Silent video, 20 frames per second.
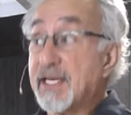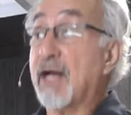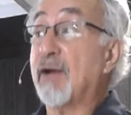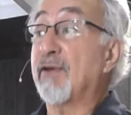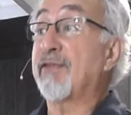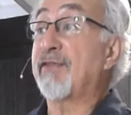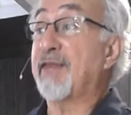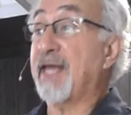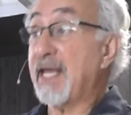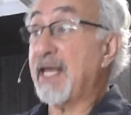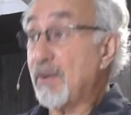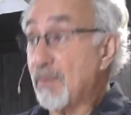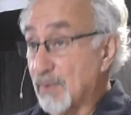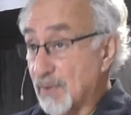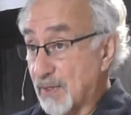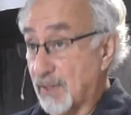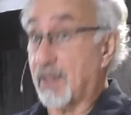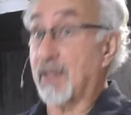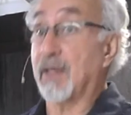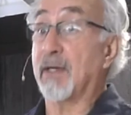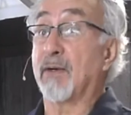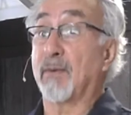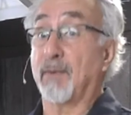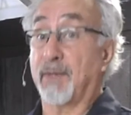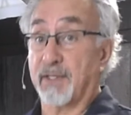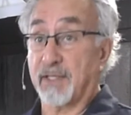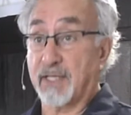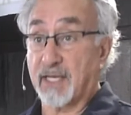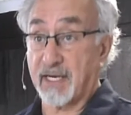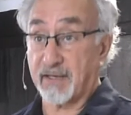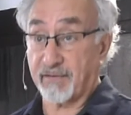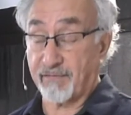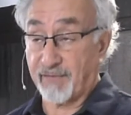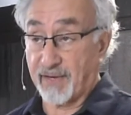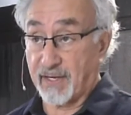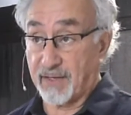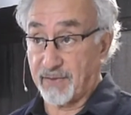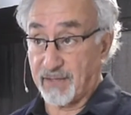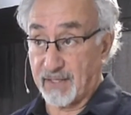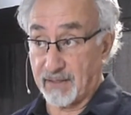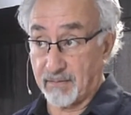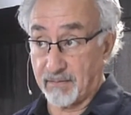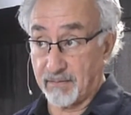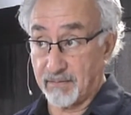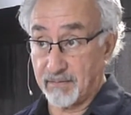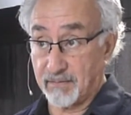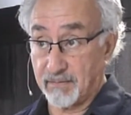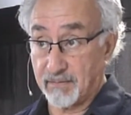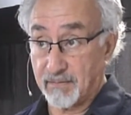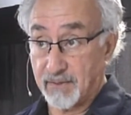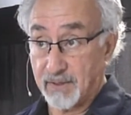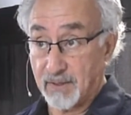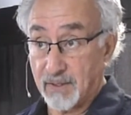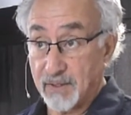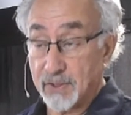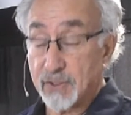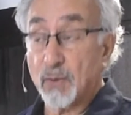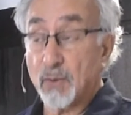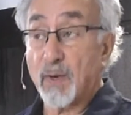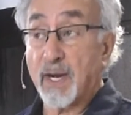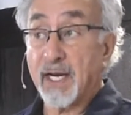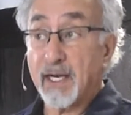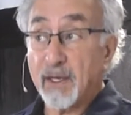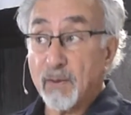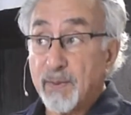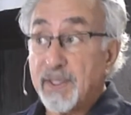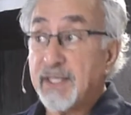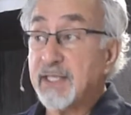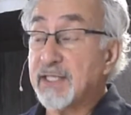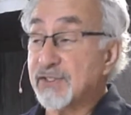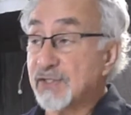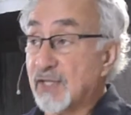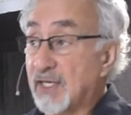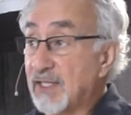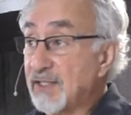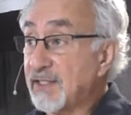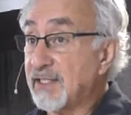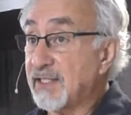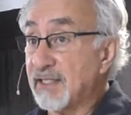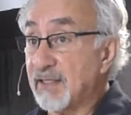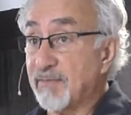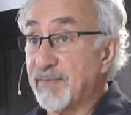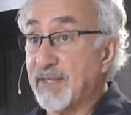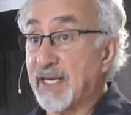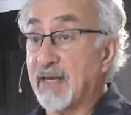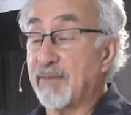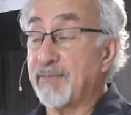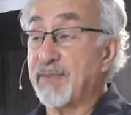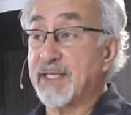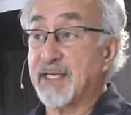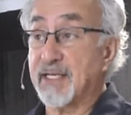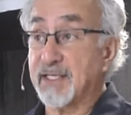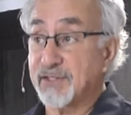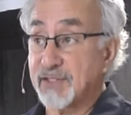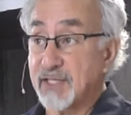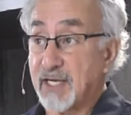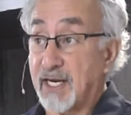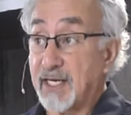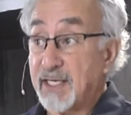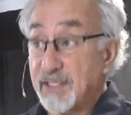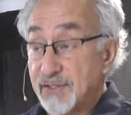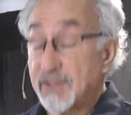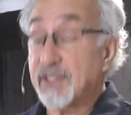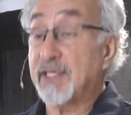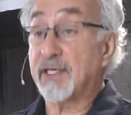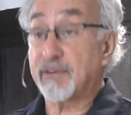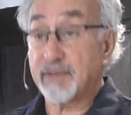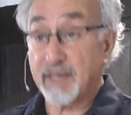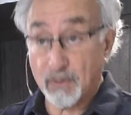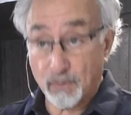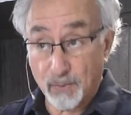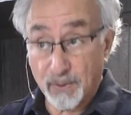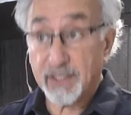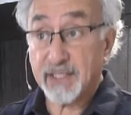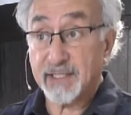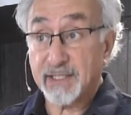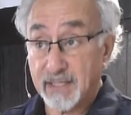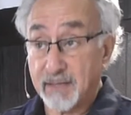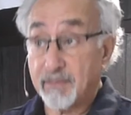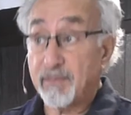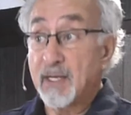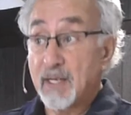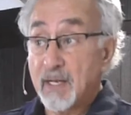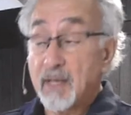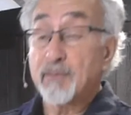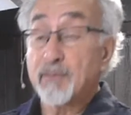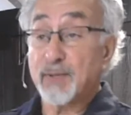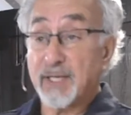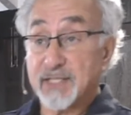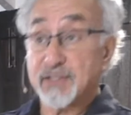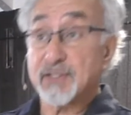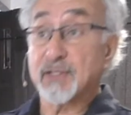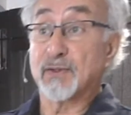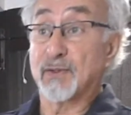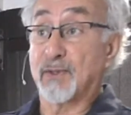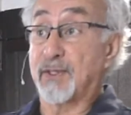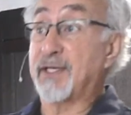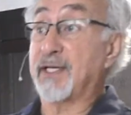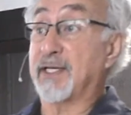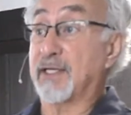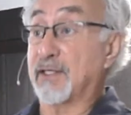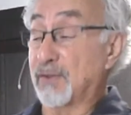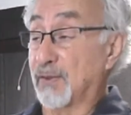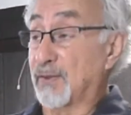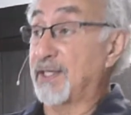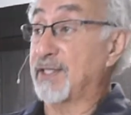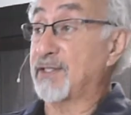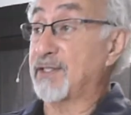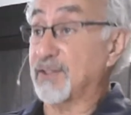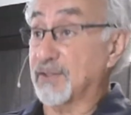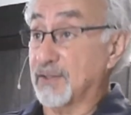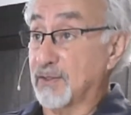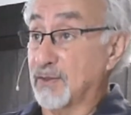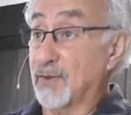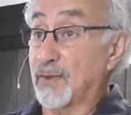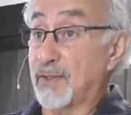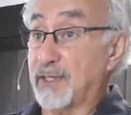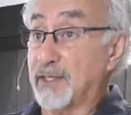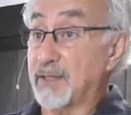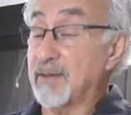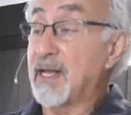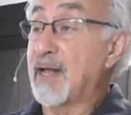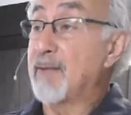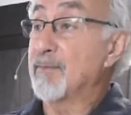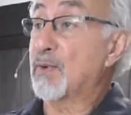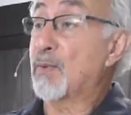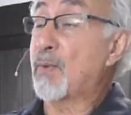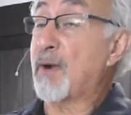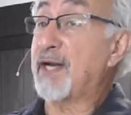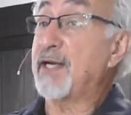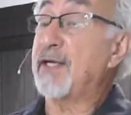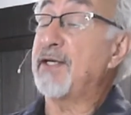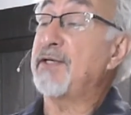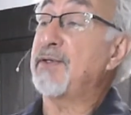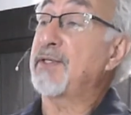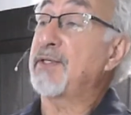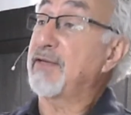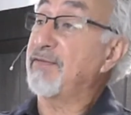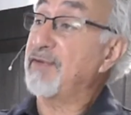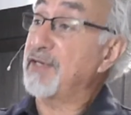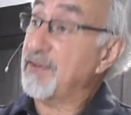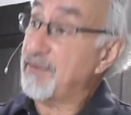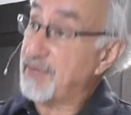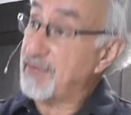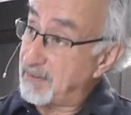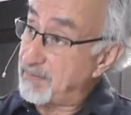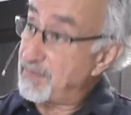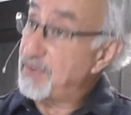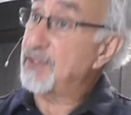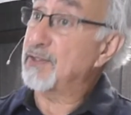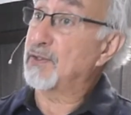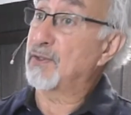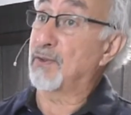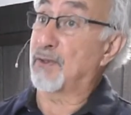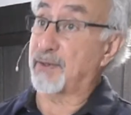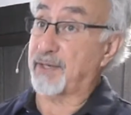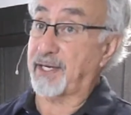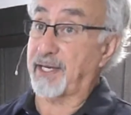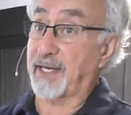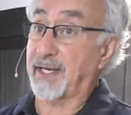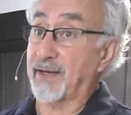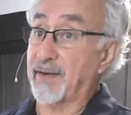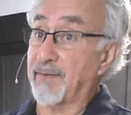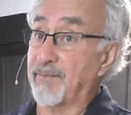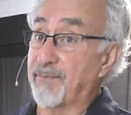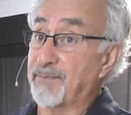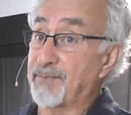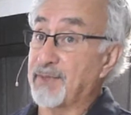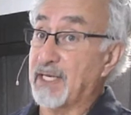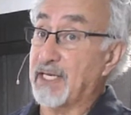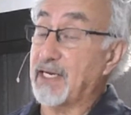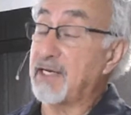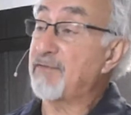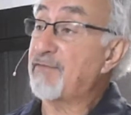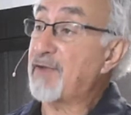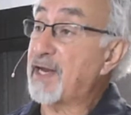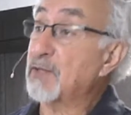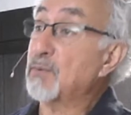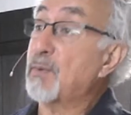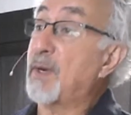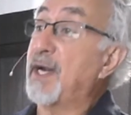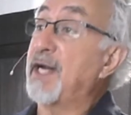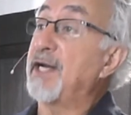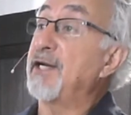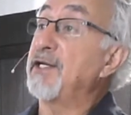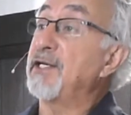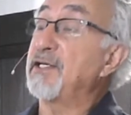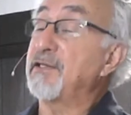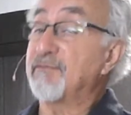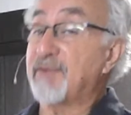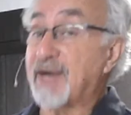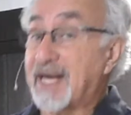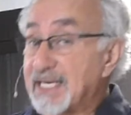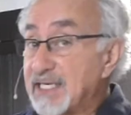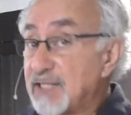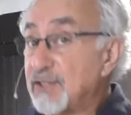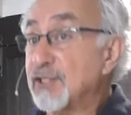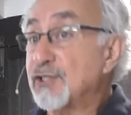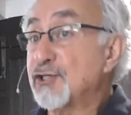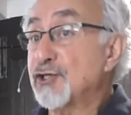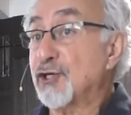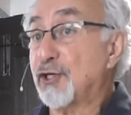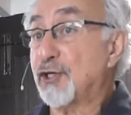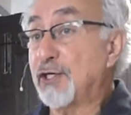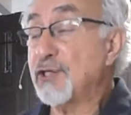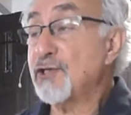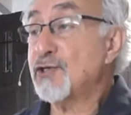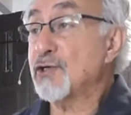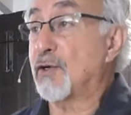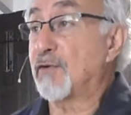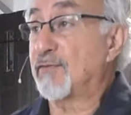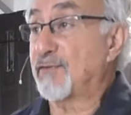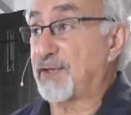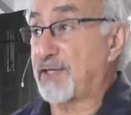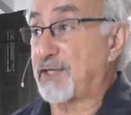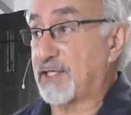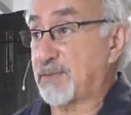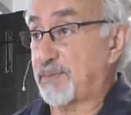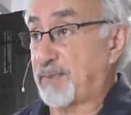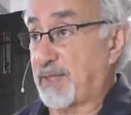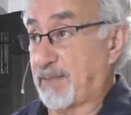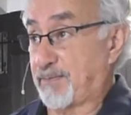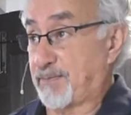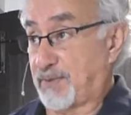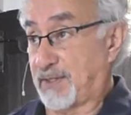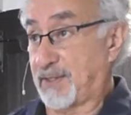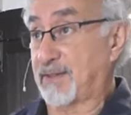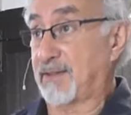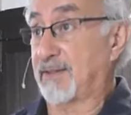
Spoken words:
they were when God found them. So why are we exalting them now? Because God has done a great work in them. Praise the Lord and glory to the Lord. But why are you giving them the glory? And in fact, why are you dividing the church over these people?